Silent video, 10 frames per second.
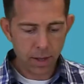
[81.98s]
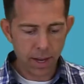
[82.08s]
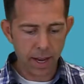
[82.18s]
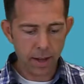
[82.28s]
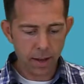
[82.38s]

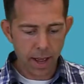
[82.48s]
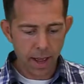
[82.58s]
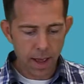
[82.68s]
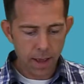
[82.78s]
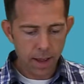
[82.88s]
okay,
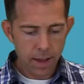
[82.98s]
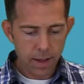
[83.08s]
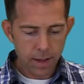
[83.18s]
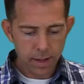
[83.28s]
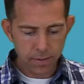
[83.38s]

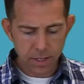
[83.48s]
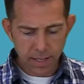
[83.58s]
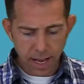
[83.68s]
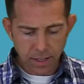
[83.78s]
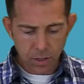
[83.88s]
gives
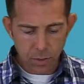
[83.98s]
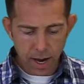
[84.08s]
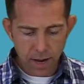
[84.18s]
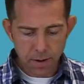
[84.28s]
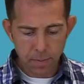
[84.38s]
us x
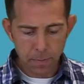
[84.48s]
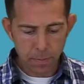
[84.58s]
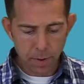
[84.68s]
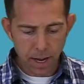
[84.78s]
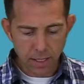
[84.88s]
squared,
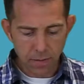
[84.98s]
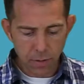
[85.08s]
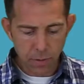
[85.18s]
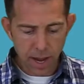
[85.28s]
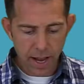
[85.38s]
positive
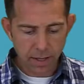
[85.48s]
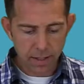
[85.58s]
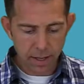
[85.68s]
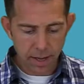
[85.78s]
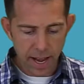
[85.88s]

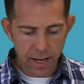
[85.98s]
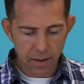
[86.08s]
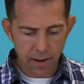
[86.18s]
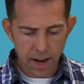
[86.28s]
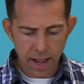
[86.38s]
3x,
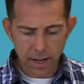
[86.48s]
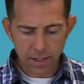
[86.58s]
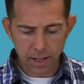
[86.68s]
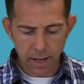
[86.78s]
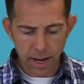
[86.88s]
negative
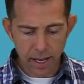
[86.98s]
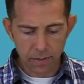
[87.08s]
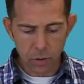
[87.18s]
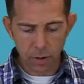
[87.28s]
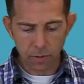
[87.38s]
8x, and a
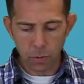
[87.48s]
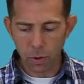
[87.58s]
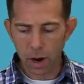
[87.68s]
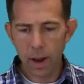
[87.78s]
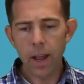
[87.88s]
negative
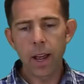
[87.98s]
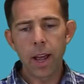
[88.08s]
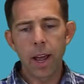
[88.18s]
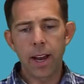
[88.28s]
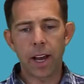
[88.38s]
24.
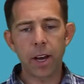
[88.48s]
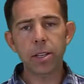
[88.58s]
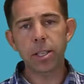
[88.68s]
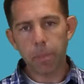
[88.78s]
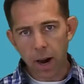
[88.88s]
Now
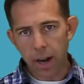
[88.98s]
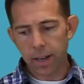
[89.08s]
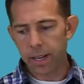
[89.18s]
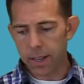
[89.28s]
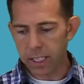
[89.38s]
here's the
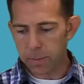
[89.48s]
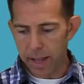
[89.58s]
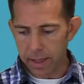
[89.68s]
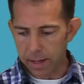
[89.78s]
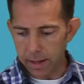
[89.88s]
part to this
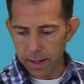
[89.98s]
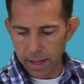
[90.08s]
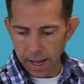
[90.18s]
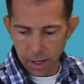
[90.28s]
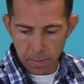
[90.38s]
method
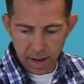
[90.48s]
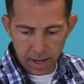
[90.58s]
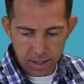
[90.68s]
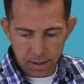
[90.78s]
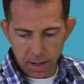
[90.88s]
that you
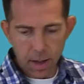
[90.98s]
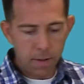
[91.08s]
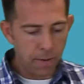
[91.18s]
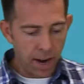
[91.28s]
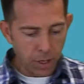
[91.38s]
may
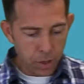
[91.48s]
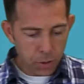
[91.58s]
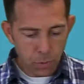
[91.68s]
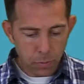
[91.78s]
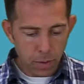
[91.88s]
find
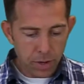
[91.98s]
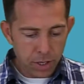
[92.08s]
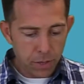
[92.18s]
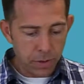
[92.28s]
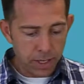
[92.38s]
new. What we
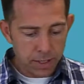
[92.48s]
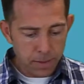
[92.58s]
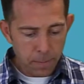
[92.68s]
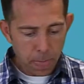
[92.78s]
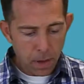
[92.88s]
do
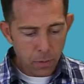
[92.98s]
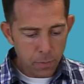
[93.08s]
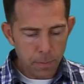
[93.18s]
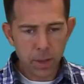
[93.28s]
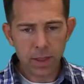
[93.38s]
is
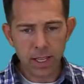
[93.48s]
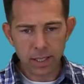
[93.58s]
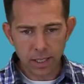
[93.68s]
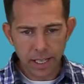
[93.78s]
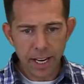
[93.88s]
we put
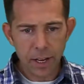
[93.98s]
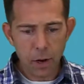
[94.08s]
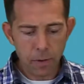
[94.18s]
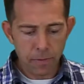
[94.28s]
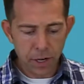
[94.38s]
this leading
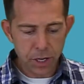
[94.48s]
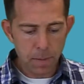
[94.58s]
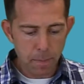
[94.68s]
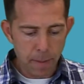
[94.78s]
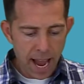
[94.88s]

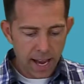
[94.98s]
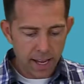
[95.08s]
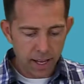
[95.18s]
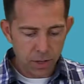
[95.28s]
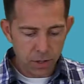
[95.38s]
coefficient
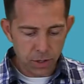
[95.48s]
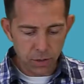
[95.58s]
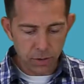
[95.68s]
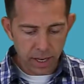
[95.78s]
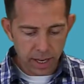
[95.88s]
back
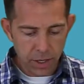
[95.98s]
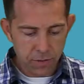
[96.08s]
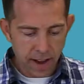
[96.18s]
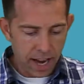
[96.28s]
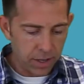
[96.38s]
into each
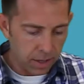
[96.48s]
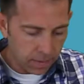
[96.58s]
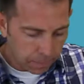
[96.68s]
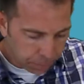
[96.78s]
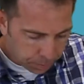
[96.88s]
factor.